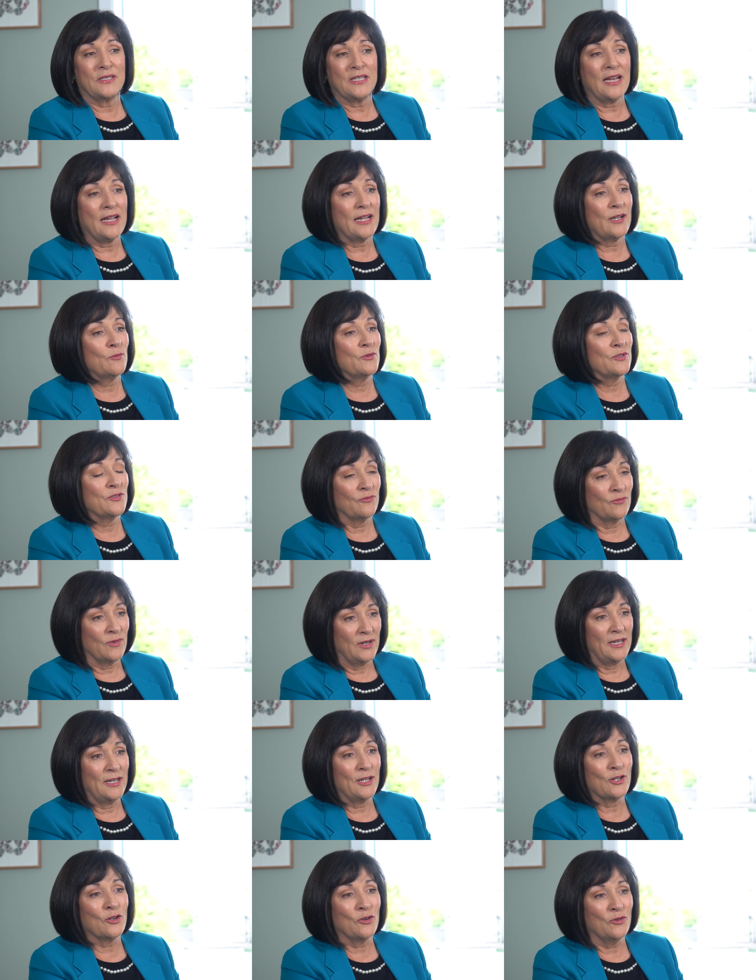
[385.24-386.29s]
Tech was
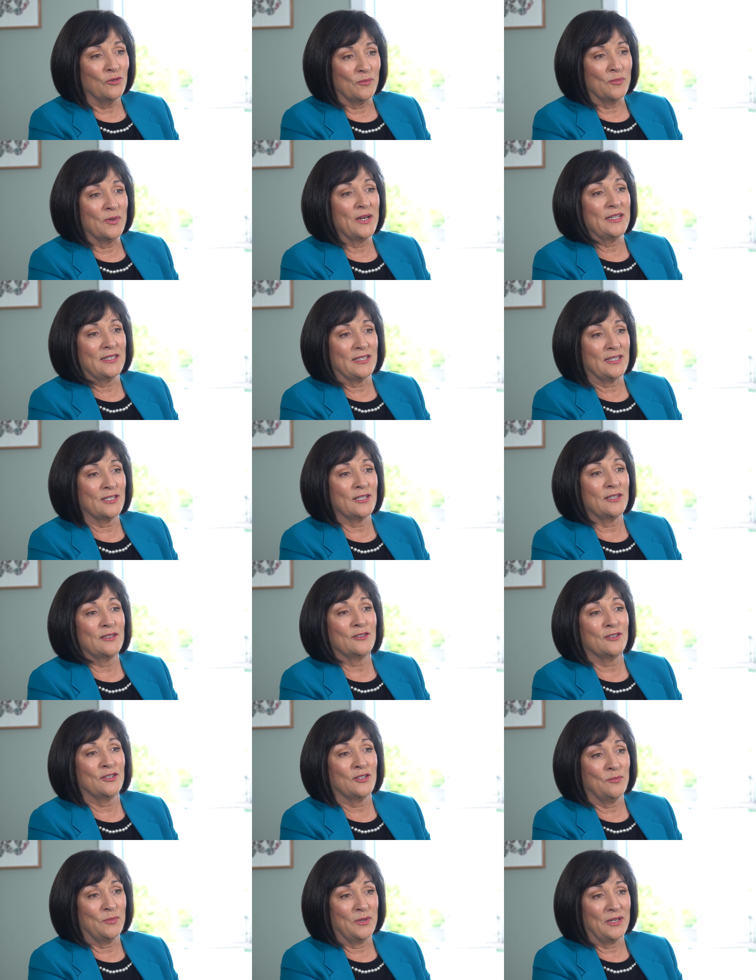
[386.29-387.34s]
really a good place
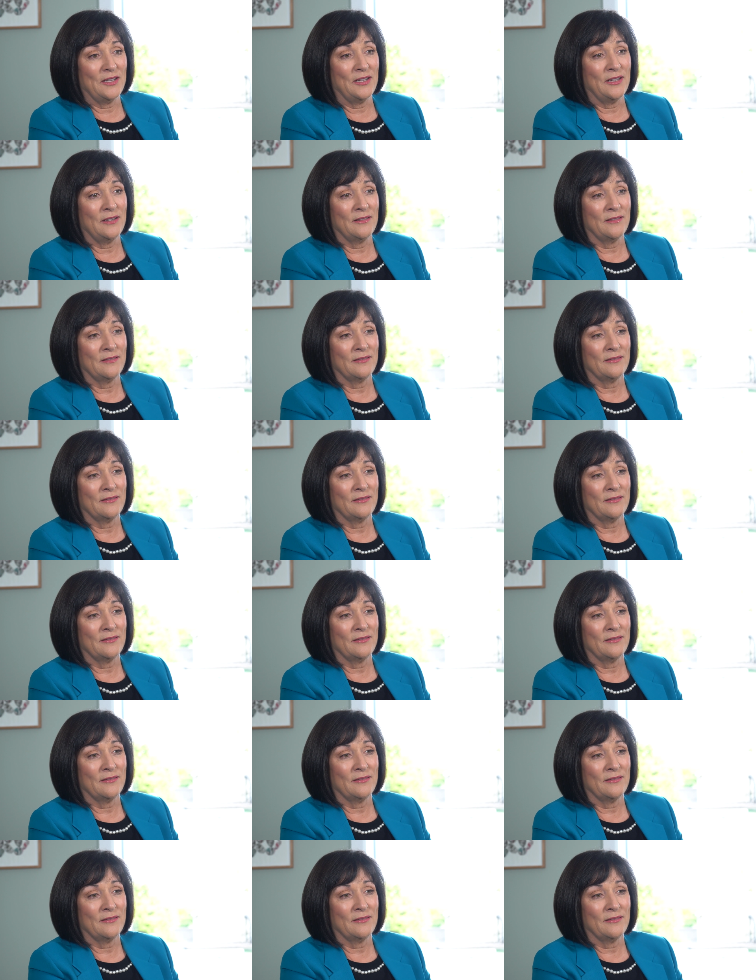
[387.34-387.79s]
to be.